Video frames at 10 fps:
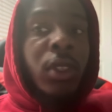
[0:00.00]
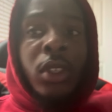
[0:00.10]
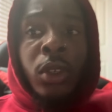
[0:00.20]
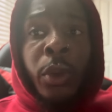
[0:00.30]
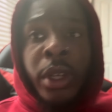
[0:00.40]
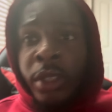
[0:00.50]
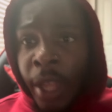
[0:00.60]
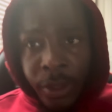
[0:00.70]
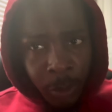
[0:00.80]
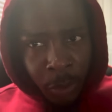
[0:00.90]
You're
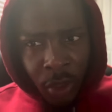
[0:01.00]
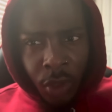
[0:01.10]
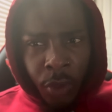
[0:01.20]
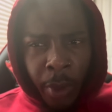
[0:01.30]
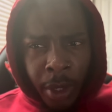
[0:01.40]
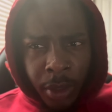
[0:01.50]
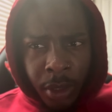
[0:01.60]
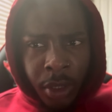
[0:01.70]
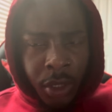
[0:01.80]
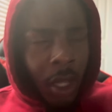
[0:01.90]
1,000% correct.
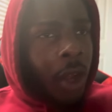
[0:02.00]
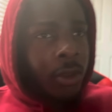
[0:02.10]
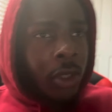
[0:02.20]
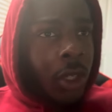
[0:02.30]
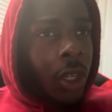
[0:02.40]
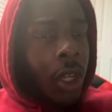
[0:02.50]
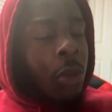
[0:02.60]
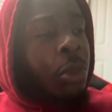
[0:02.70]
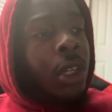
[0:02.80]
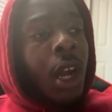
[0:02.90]
It's not.
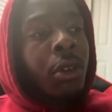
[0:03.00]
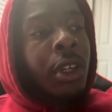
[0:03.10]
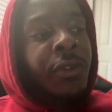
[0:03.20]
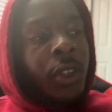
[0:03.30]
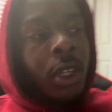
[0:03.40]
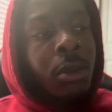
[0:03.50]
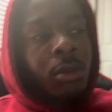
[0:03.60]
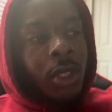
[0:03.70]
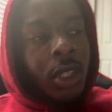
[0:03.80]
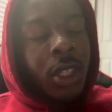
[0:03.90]
But I'd rather for them
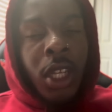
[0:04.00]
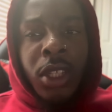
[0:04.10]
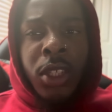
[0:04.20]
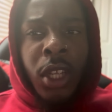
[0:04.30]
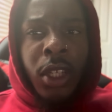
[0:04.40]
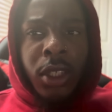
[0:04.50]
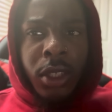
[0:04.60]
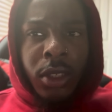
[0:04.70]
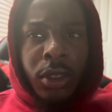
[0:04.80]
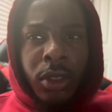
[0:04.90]
to take zinc
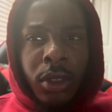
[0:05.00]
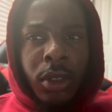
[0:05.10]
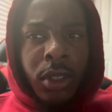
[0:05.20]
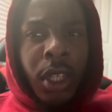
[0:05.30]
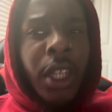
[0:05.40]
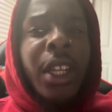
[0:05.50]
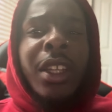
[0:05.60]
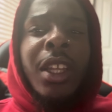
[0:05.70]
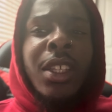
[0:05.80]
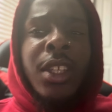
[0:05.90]
to get it out
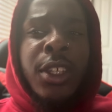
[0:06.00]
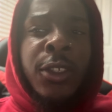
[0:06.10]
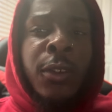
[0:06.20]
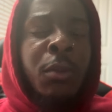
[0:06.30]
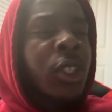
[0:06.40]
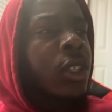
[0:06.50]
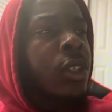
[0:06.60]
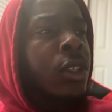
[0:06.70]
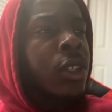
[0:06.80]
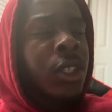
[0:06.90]
their system than
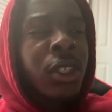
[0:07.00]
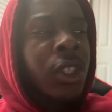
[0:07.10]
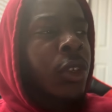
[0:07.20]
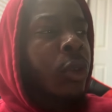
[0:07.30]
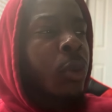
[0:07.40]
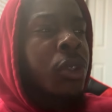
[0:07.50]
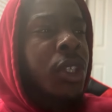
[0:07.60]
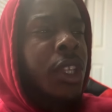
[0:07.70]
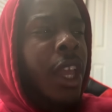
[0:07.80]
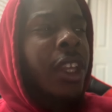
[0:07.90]
just to sit there and
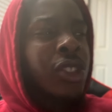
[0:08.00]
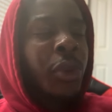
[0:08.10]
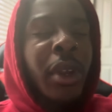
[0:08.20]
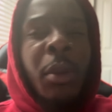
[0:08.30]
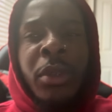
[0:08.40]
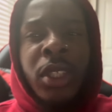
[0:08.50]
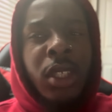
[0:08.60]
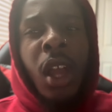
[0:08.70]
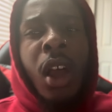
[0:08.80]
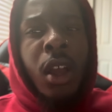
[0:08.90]
just take it straight up and just
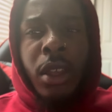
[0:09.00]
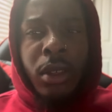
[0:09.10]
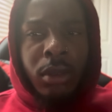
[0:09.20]
die.